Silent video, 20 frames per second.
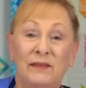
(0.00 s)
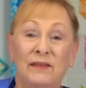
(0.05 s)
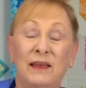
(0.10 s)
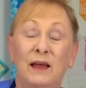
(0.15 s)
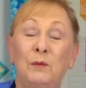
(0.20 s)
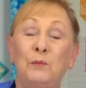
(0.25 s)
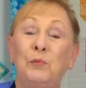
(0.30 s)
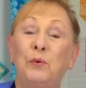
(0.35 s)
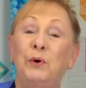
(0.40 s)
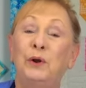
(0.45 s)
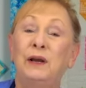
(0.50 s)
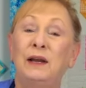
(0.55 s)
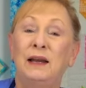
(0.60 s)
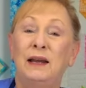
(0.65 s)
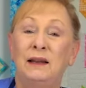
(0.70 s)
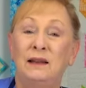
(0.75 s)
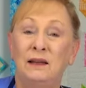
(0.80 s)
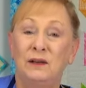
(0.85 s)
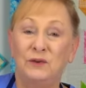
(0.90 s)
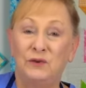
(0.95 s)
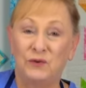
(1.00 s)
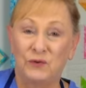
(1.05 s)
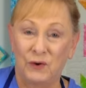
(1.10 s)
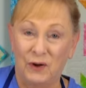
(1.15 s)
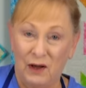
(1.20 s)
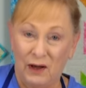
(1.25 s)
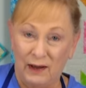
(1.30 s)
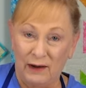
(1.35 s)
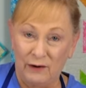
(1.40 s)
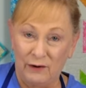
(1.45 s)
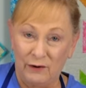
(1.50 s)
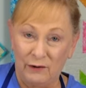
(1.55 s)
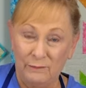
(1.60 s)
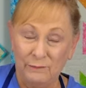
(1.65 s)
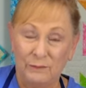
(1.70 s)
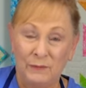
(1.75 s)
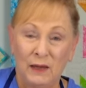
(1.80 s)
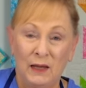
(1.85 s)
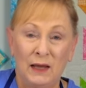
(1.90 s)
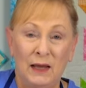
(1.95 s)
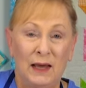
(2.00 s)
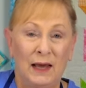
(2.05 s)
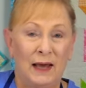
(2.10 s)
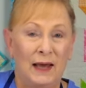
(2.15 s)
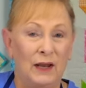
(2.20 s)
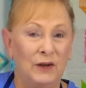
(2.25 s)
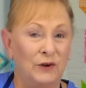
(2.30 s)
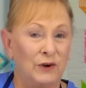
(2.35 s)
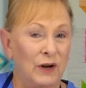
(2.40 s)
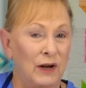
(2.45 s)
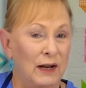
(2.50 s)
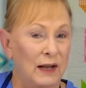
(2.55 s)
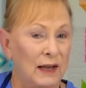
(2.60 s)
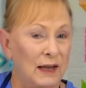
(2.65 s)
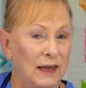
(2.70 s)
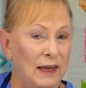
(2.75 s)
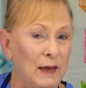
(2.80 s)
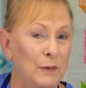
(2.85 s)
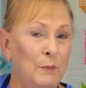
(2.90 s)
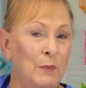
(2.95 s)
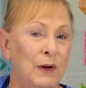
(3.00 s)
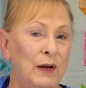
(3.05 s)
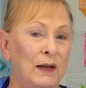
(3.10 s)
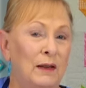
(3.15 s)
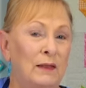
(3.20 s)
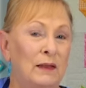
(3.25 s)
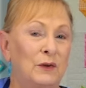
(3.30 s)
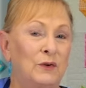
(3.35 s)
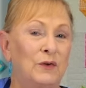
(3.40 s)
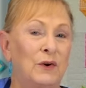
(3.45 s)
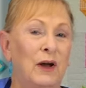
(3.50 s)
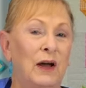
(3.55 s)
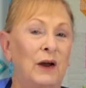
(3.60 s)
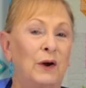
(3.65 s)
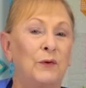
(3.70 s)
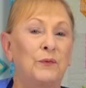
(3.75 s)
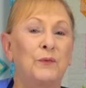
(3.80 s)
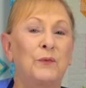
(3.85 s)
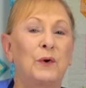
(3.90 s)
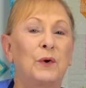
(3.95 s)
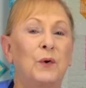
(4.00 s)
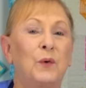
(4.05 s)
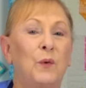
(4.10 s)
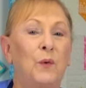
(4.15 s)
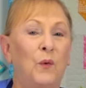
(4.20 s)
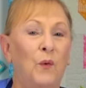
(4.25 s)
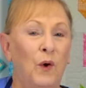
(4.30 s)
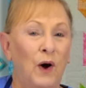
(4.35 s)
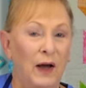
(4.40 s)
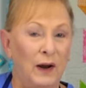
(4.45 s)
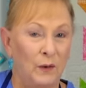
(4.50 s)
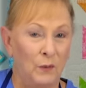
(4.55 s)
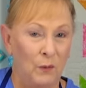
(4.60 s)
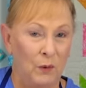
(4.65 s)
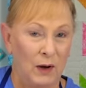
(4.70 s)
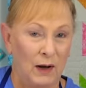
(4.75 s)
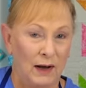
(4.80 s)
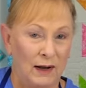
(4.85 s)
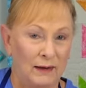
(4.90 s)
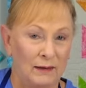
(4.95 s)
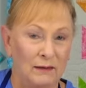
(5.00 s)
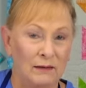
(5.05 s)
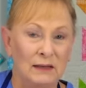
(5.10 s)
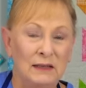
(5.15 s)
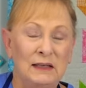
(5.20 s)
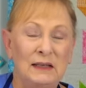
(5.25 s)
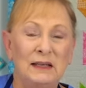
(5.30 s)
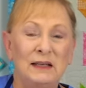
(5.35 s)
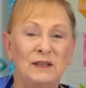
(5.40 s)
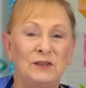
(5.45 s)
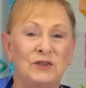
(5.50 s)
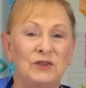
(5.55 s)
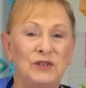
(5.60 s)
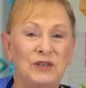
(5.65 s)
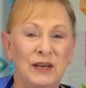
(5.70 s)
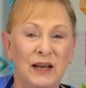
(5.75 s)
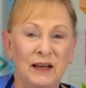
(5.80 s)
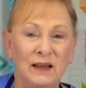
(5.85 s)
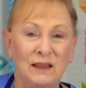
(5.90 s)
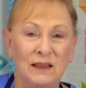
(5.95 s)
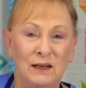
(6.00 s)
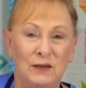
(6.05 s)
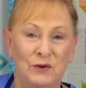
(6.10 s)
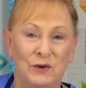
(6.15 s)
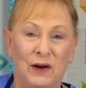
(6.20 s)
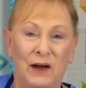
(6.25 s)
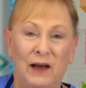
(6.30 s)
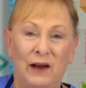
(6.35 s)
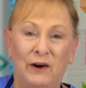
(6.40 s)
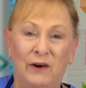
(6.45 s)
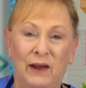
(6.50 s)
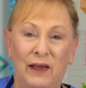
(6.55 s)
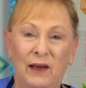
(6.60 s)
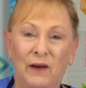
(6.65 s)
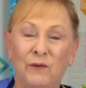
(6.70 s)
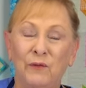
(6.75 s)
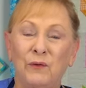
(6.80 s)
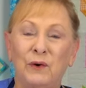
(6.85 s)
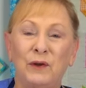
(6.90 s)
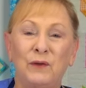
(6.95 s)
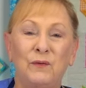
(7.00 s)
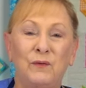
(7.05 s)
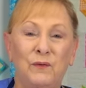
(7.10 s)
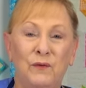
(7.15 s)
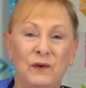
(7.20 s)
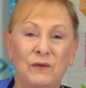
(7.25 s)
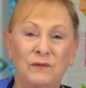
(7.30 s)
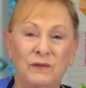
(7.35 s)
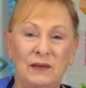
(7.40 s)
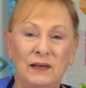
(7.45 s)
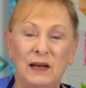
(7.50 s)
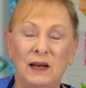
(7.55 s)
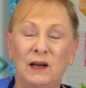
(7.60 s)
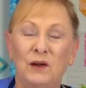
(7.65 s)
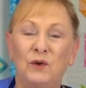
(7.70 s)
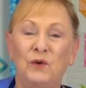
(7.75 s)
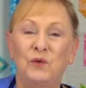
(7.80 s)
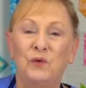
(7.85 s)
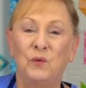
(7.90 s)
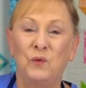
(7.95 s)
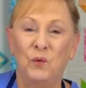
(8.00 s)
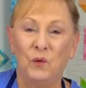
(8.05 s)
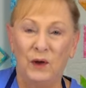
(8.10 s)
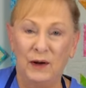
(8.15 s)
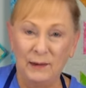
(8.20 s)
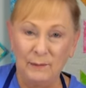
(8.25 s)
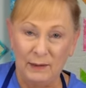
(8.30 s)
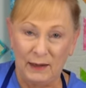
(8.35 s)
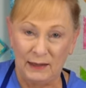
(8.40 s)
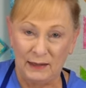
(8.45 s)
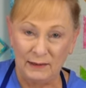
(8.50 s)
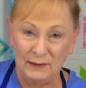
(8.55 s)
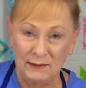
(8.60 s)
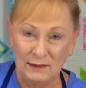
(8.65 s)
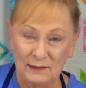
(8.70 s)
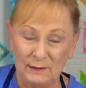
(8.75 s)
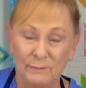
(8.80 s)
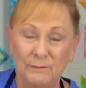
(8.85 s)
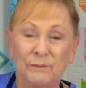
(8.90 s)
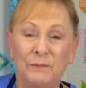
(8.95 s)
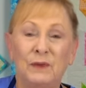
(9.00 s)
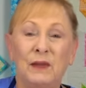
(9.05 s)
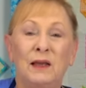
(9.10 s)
then put it in the dryer. And you're going to keep it in the dryer for quite a while. Check the dryer every 15, 20 minutes,